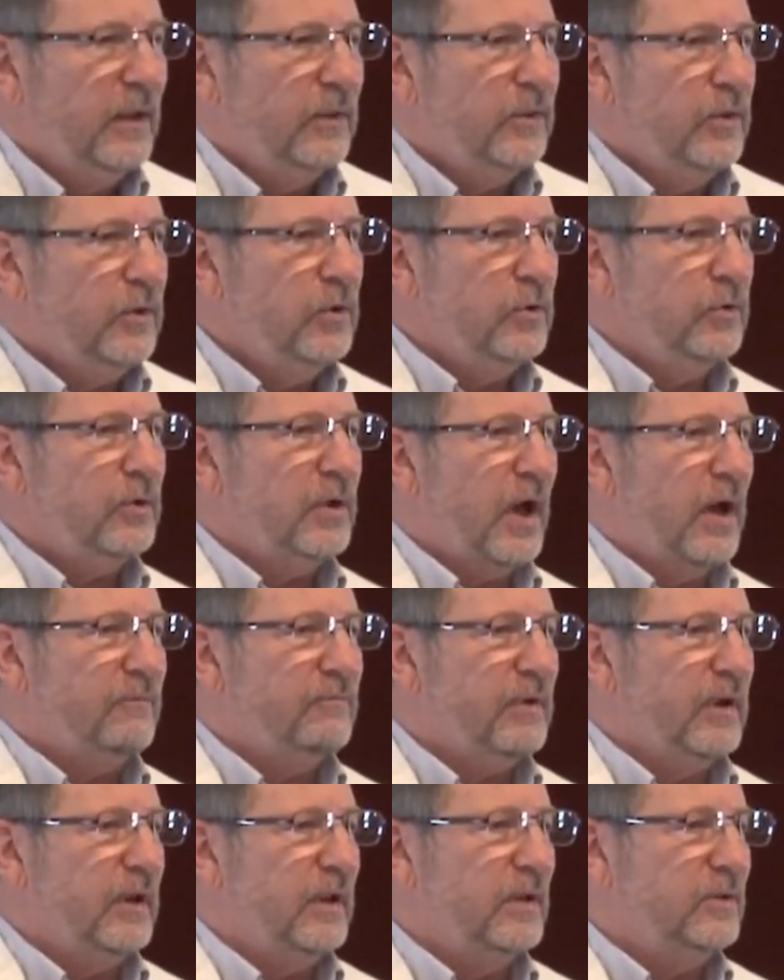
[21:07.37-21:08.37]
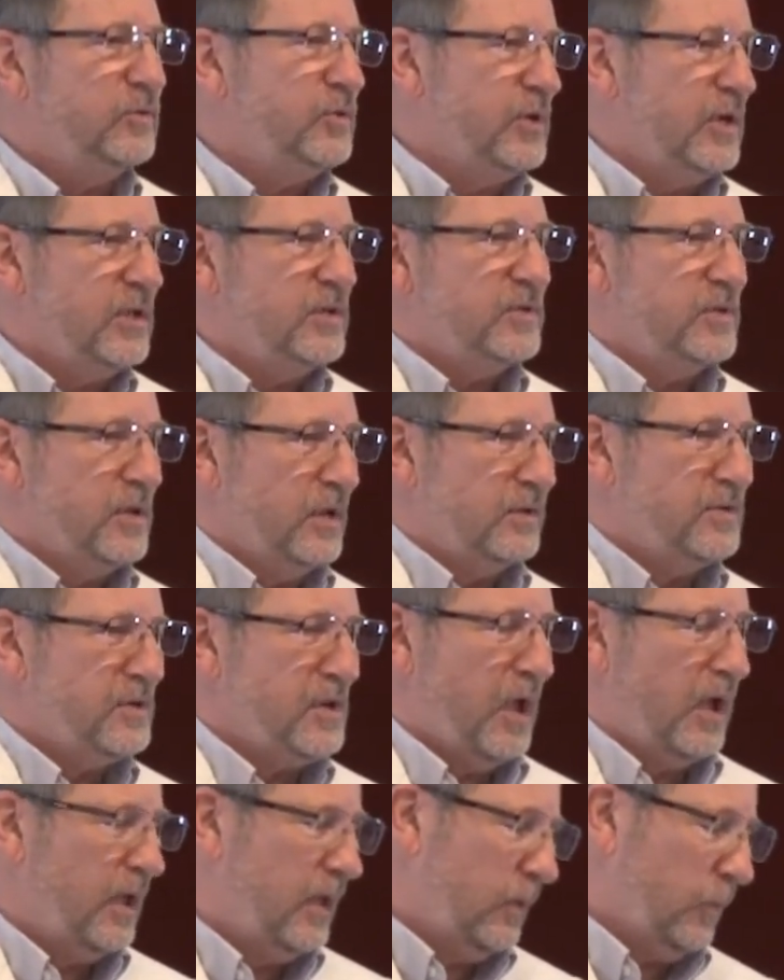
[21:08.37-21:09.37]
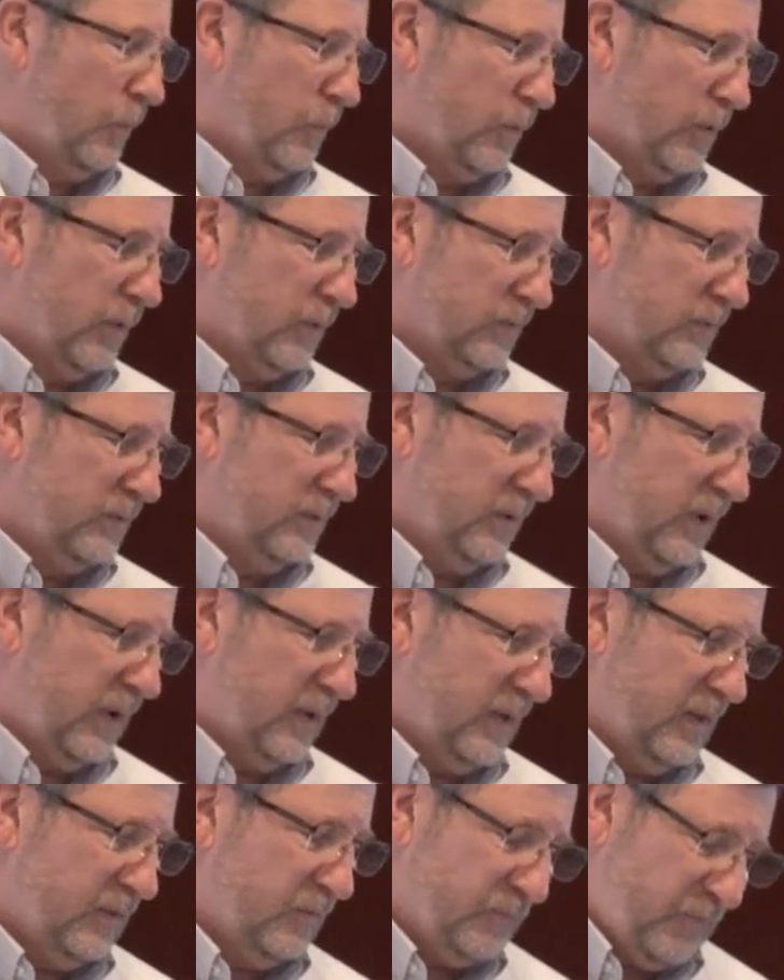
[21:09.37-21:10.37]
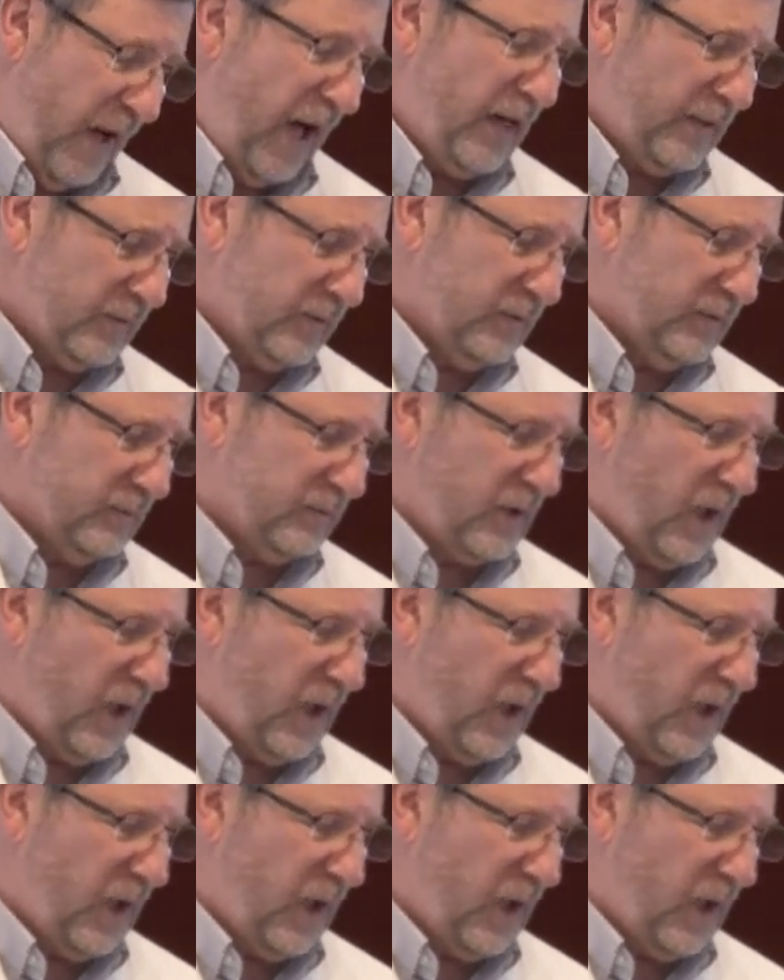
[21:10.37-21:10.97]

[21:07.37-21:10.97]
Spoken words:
The new covenant Jesus, the Father,